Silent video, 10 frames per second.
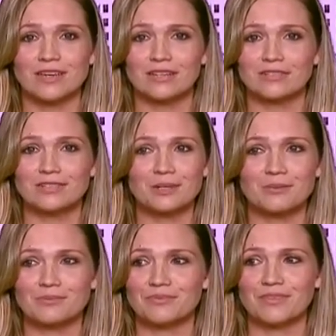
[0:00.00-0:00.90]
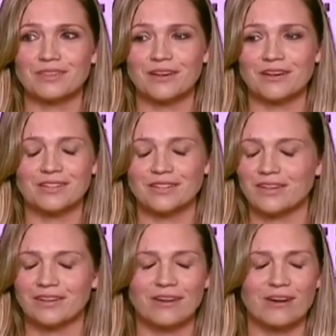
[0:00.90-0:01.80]
And, um, uh,
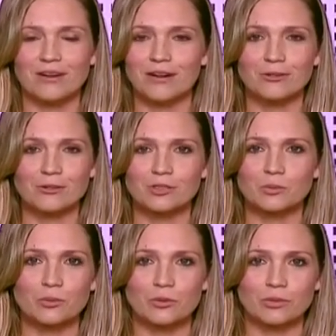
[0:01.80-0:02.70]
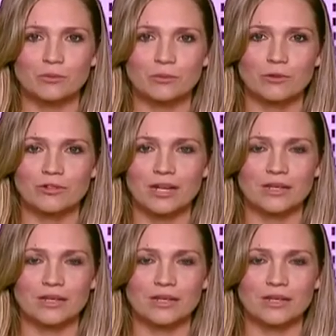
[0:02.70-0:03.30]
yeah, I, I couldn't support it more.